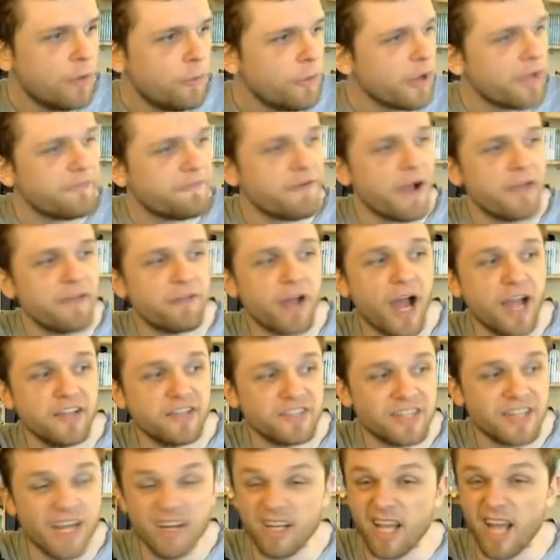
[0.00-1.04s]
We got 5
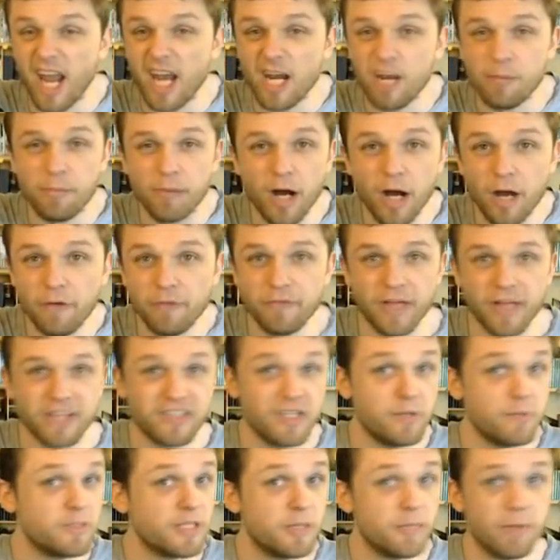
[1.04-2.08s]
guys 10K and above.
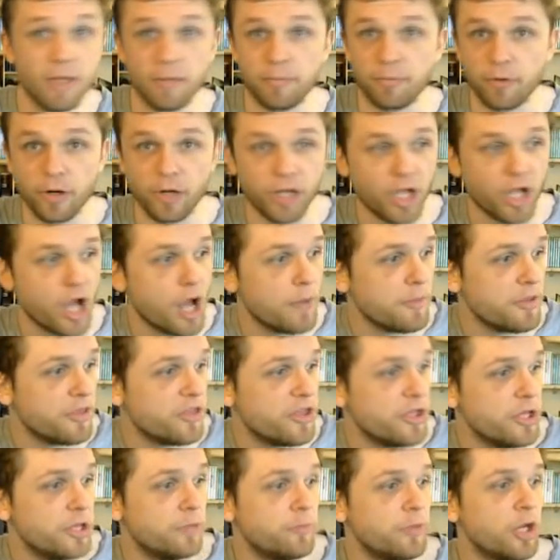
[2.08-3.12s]
That seems to be a pretty common
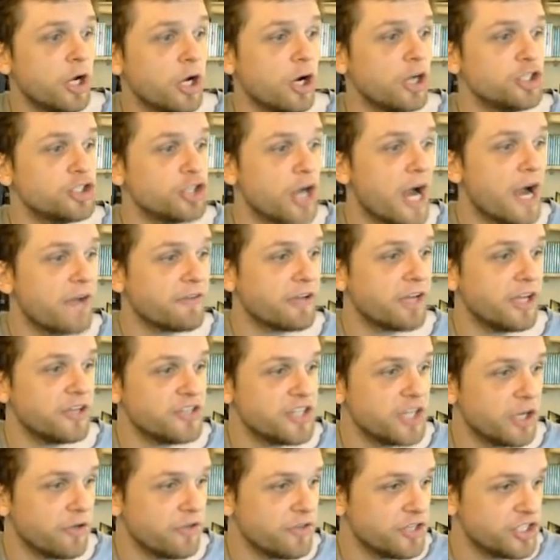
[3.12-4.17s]
theme here on
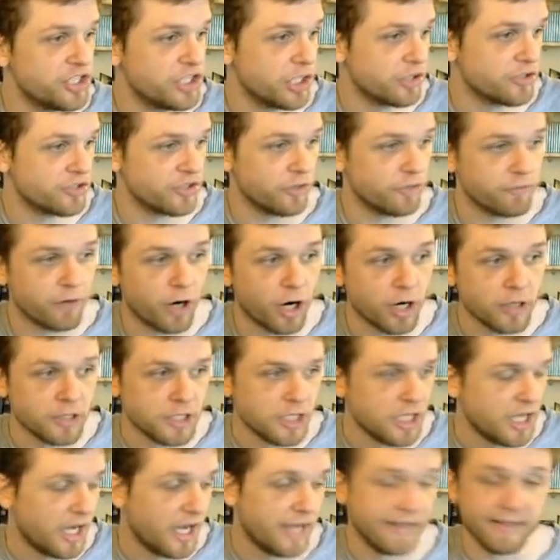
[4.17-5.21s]
DraftKings here this year so far,
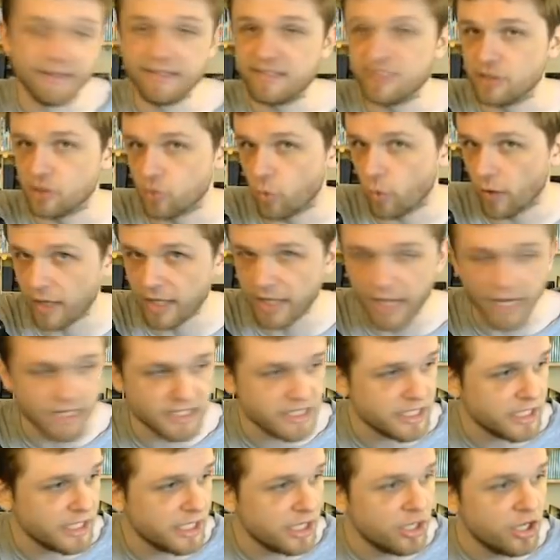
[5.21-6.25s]
at least in
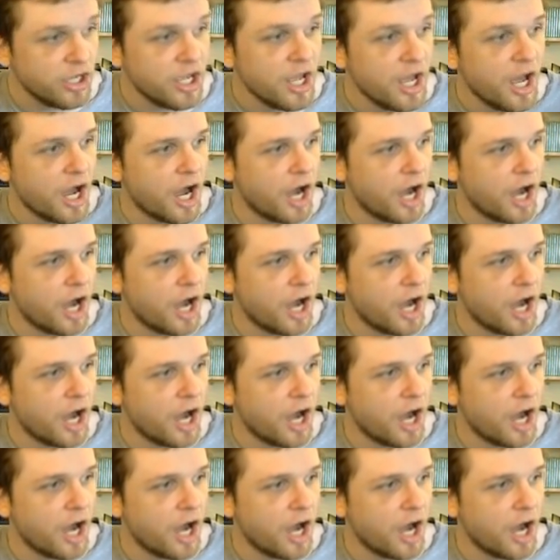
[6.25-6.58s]
2018.